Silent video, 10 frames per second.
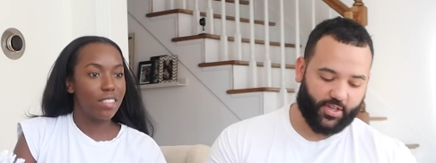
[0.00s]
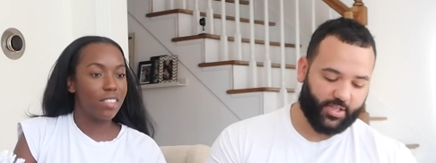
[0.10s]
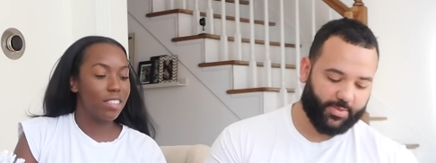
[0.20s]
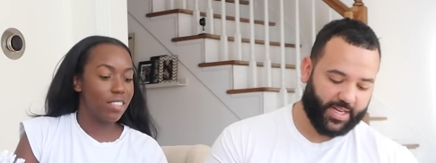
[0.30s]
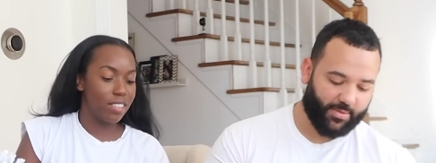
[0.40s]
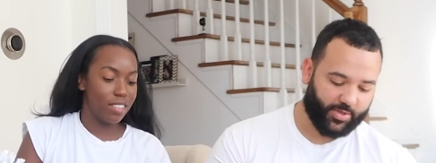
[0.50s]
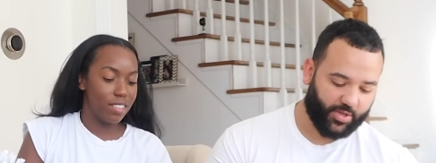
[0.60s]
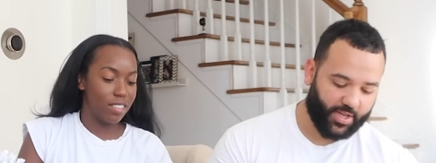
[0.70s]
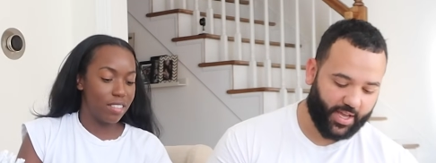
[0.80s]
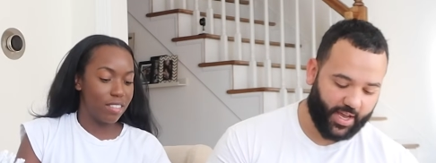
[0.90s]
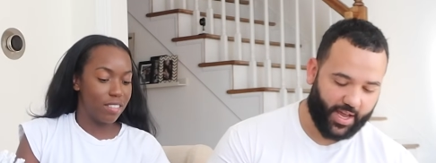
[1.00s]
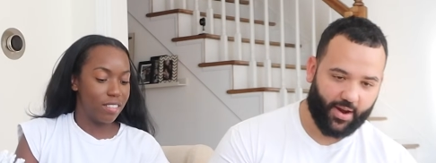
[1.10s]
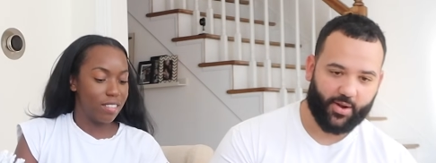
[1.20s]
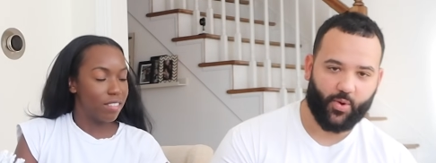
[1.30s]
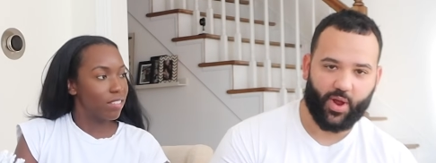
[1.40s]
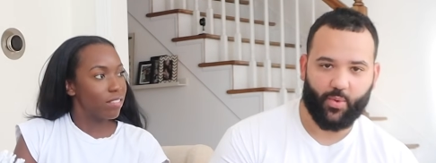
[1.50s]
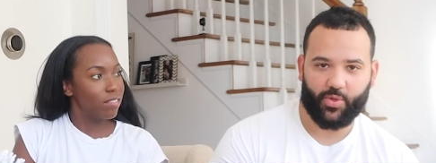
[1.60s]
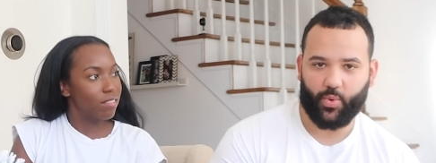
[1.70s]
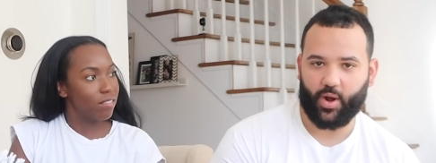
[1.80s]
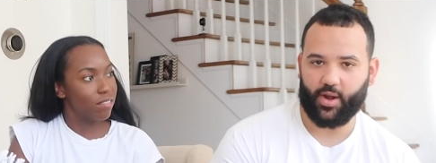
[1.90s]
Speaker 1: know, sometimes you can get carried away
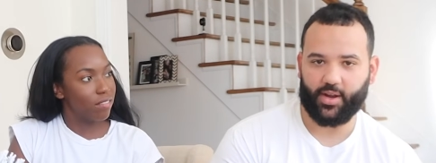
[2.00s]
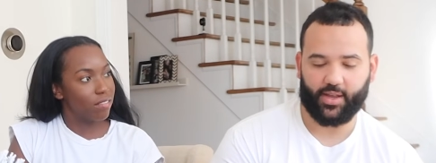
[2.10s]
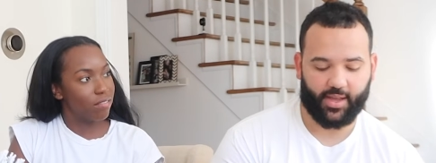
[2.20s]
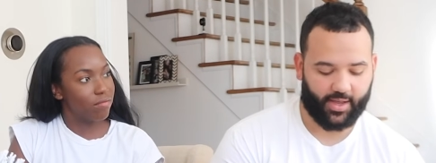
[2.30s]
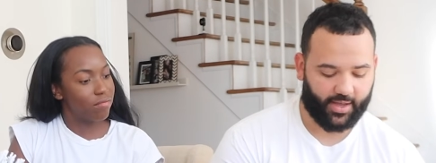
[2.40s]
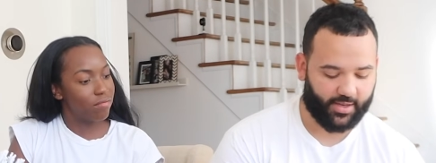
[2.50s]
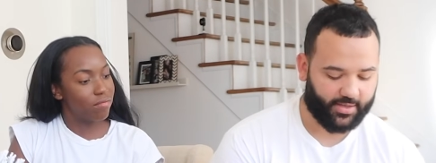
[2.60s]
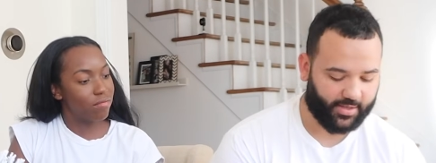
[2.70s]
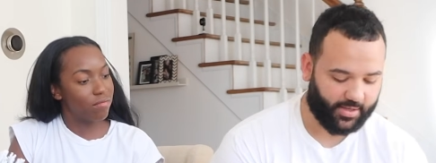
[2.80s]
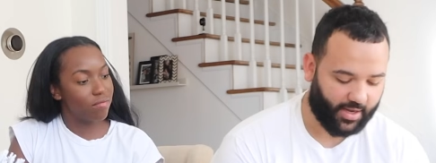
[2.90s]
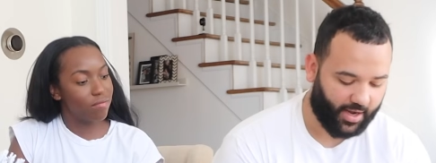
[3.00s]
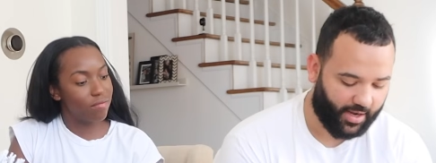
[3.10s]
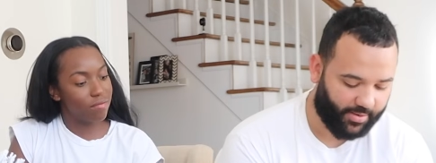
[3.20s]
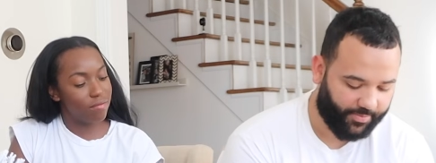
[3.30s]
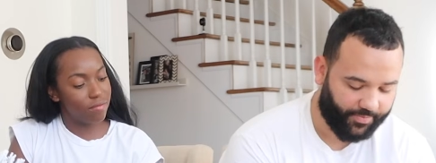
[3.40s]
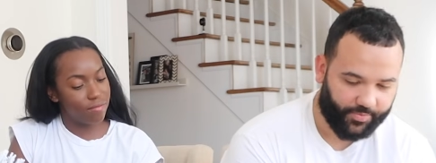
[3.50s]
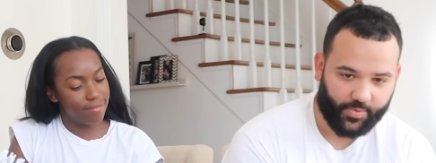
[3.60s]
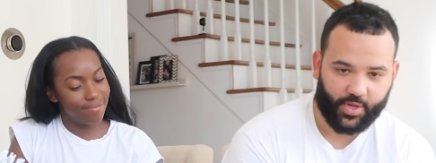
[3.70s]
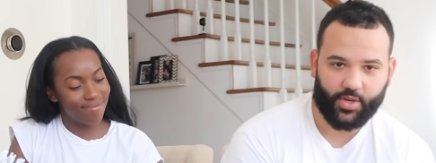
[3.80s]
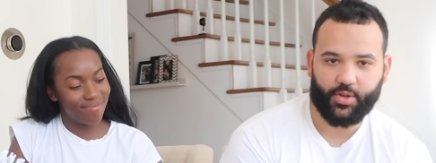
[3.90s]
with work, and um,
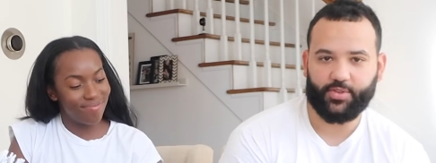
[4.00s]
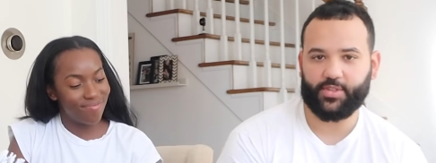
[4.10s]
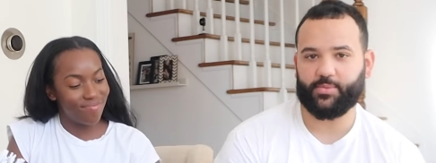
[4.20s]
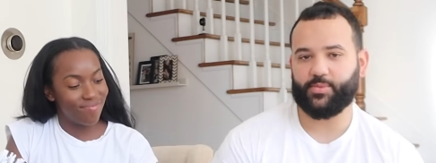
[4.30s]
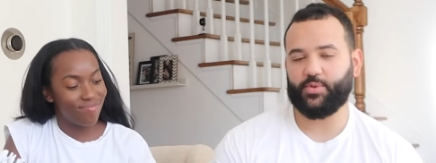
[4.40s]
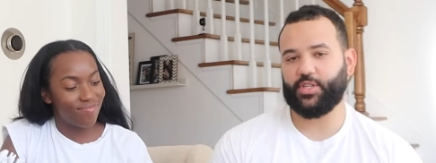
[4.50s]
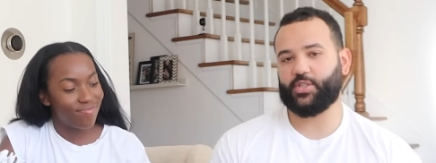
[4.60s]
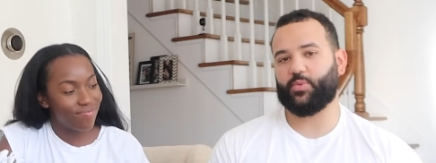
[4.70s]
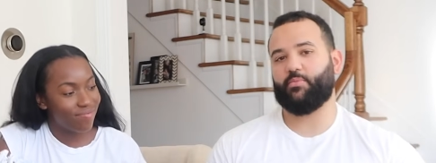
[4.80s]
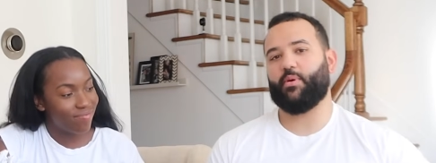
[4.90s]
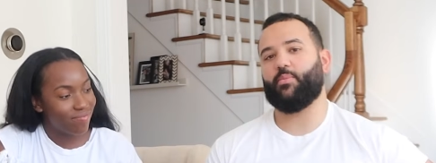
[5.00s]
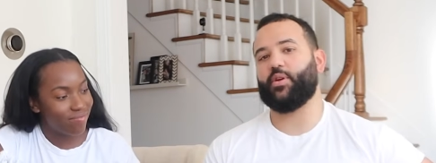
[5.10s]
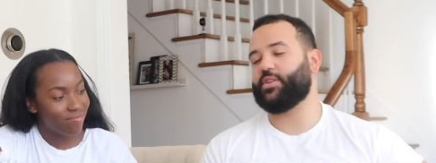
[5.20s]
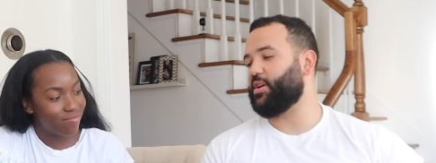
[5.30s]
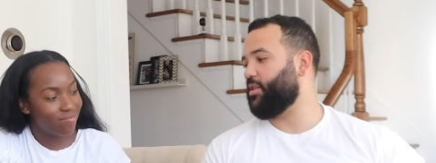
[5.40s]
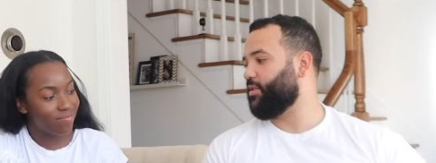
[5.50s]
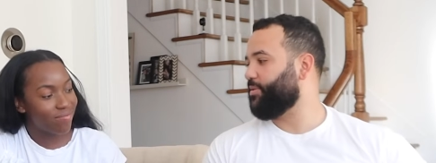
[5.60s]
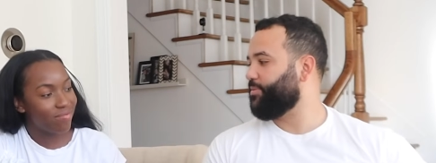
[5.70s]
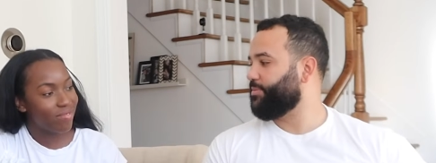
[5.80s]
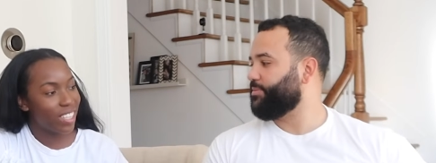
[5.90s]
you know, you some you need to remember each other.
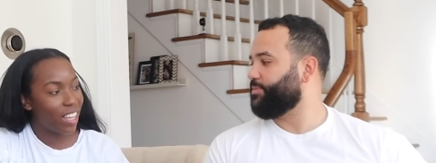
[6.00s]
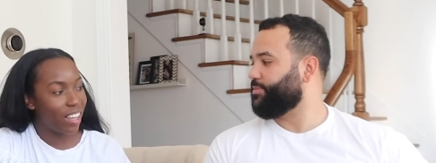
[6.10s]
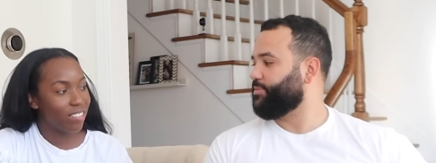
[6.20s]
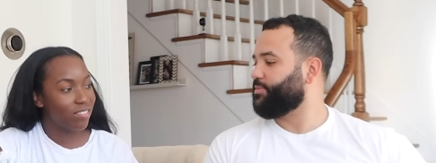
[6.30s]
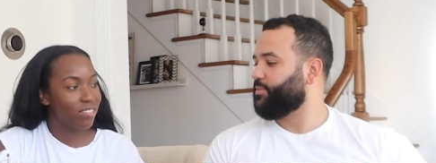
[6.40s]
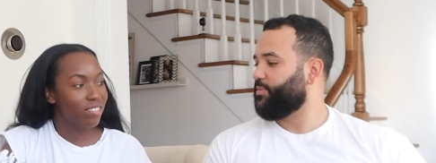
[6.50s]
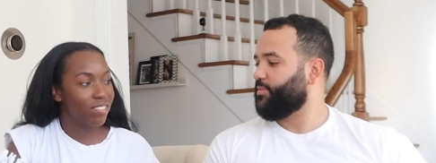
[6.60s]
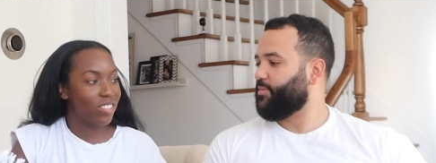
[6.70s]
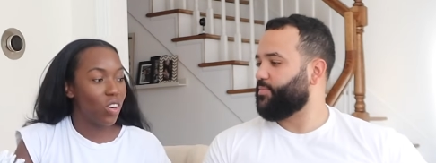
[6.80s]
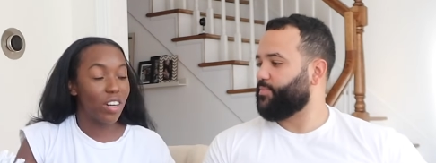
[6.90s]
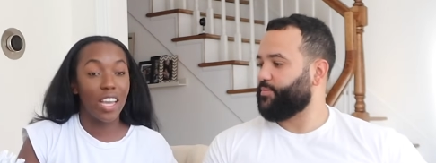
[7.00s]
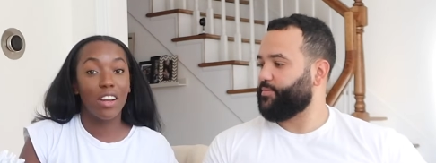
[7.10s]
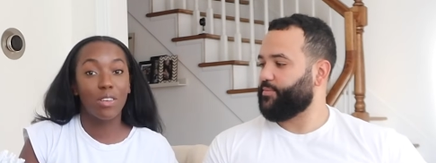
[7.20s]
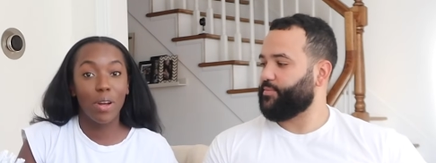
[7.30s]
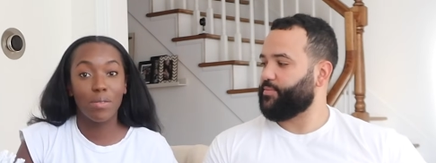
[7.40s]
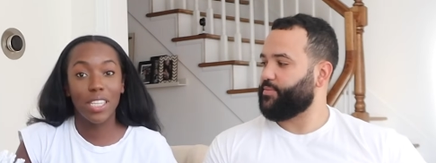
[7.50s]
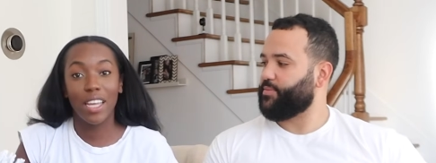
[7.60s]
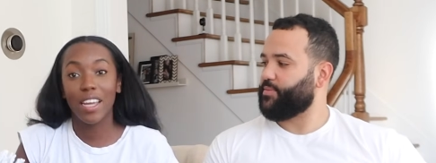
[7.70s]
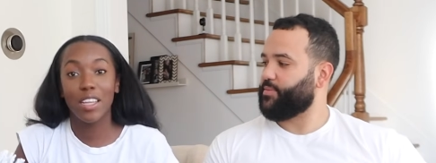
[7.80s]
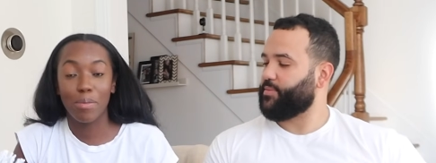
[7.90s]
Speaker 2: Yeah, or carried away with
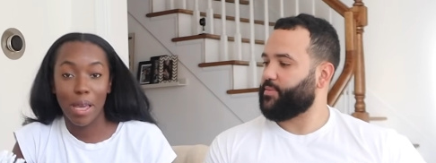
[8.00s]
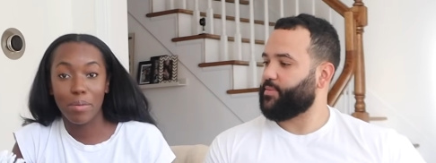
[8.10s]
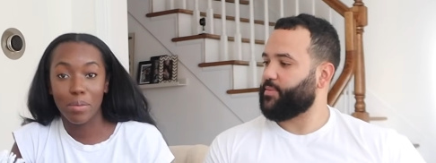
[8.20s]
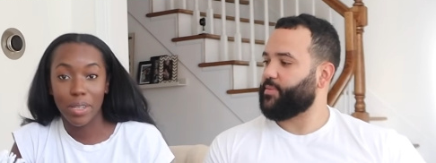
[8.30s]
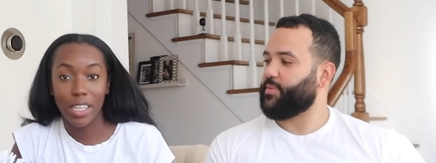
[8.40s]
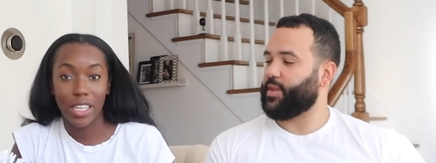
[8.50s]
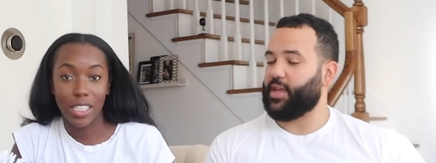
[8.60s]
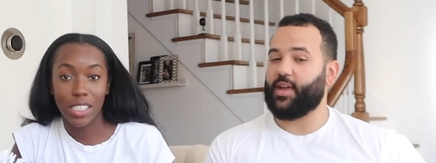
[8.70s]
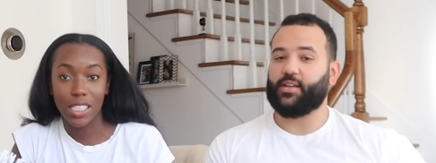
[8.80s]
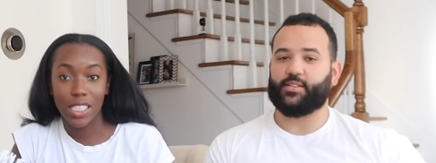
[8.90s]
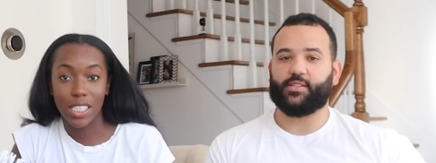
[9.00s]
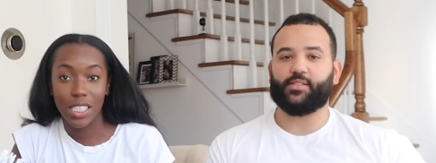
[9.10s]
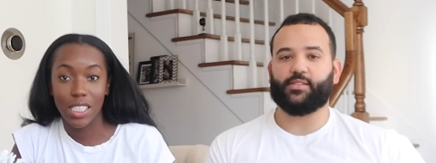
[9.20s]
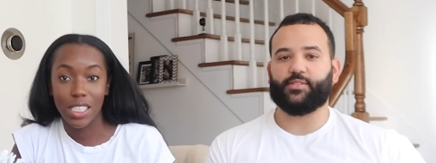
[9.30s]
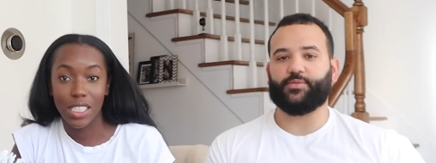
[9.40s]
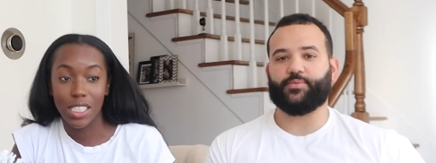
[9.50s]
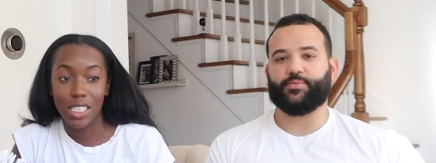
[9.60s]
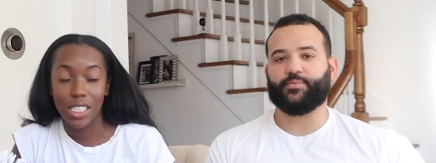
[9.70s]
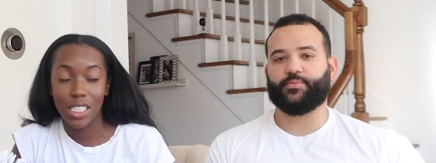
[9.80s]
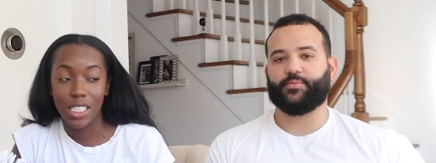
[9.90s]
taking care of the baby because. Yes.
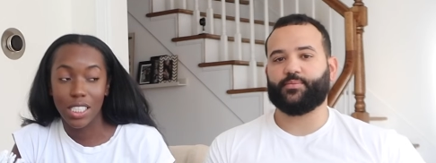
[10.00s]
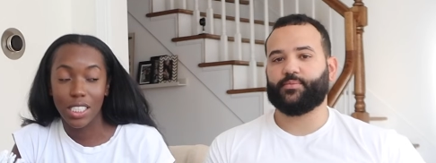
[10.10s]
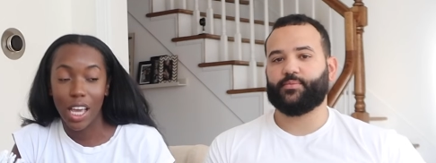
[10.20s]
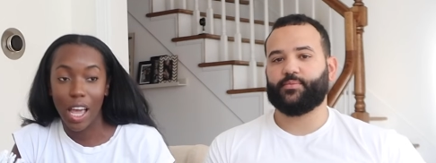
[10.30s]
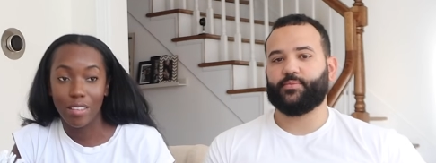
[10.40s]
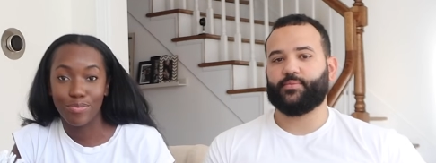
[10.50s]
Yeah.